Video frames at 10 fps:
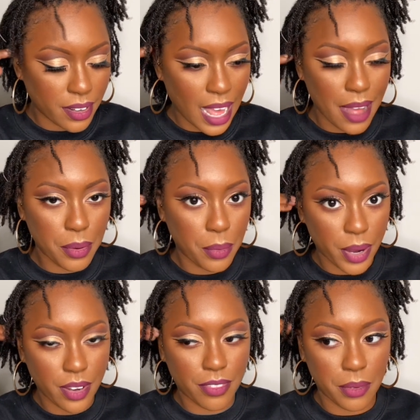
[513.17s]
will
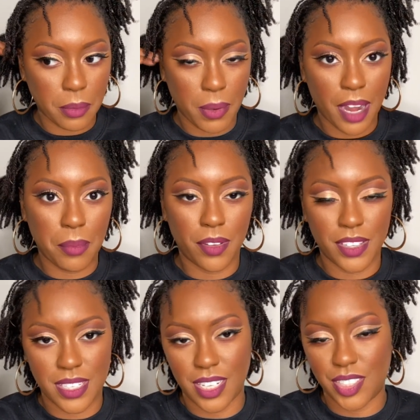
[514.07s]
work from the bottom of
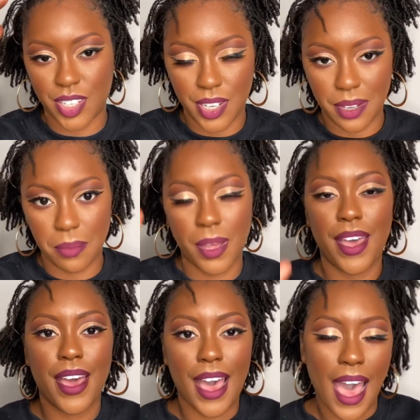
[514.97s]
the section up.
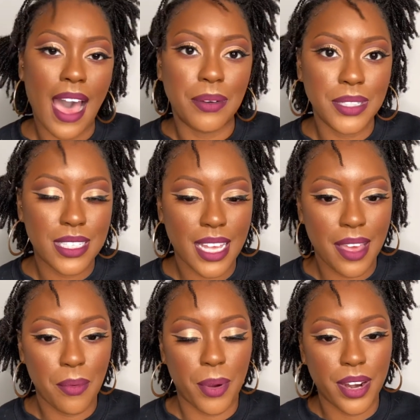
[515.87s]
I would
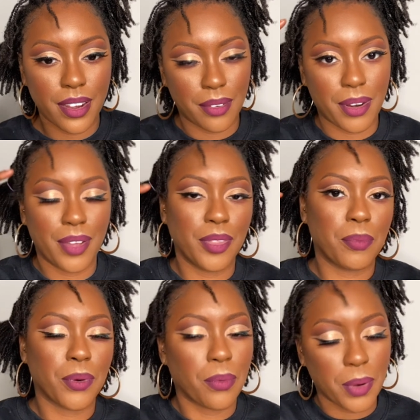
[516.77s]
say work around the
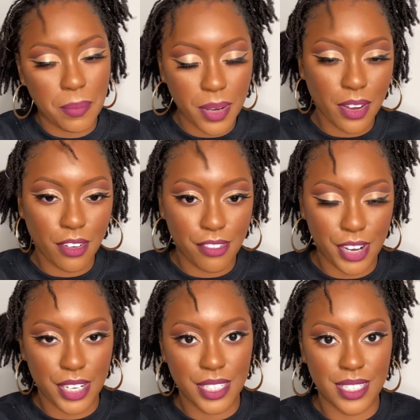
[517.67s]
perimeter
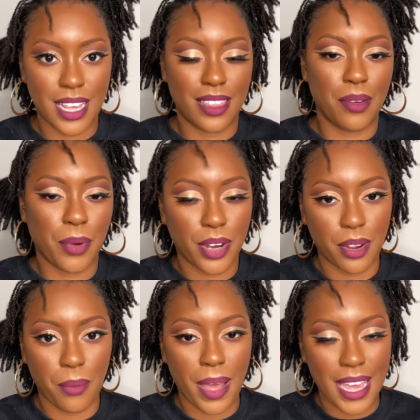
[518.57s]
first and then work
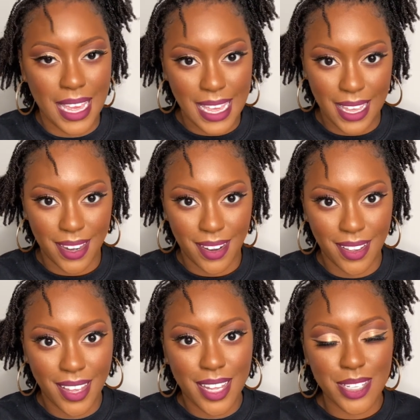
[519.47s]
your way in.
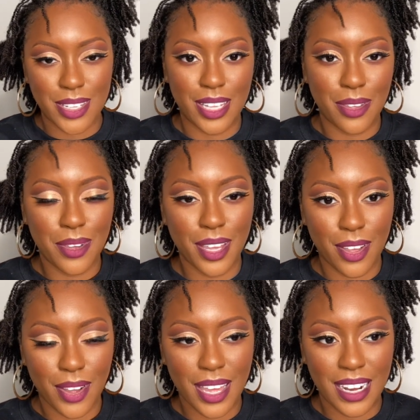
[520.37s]
So then you can
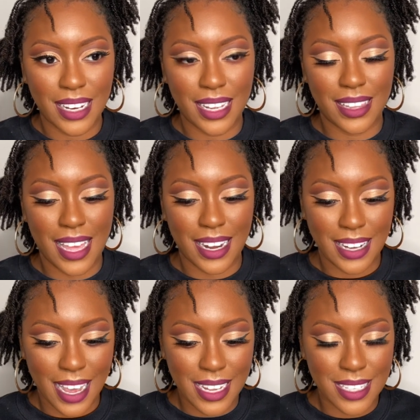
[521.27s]
go ahead and get that
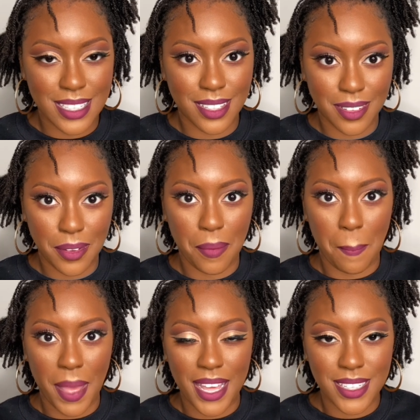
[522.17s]
nice
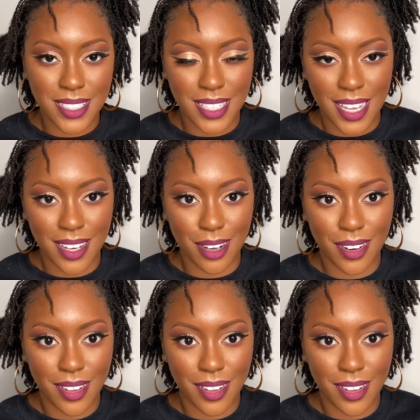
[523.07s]
base set,